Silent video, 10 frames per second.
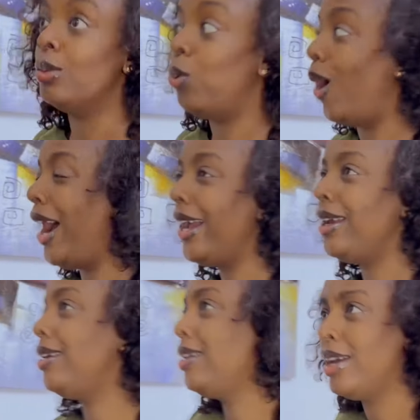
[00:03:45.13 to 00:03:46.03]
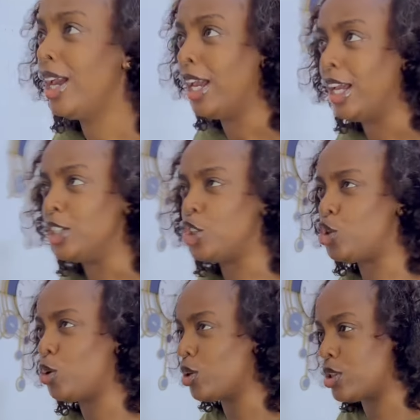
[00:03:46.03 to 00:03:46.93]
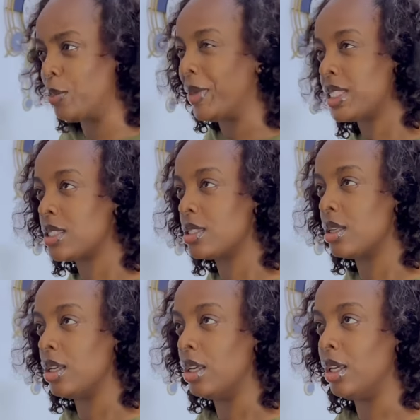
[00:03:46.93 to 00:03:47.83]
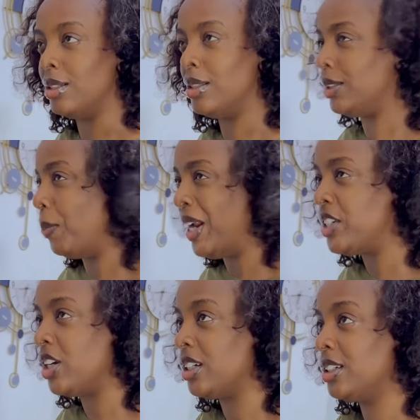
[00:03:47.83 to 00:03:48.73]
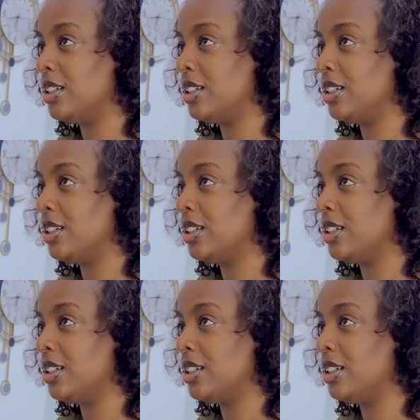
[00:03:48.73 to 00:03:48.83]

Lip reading: Why did you go to meet the manager?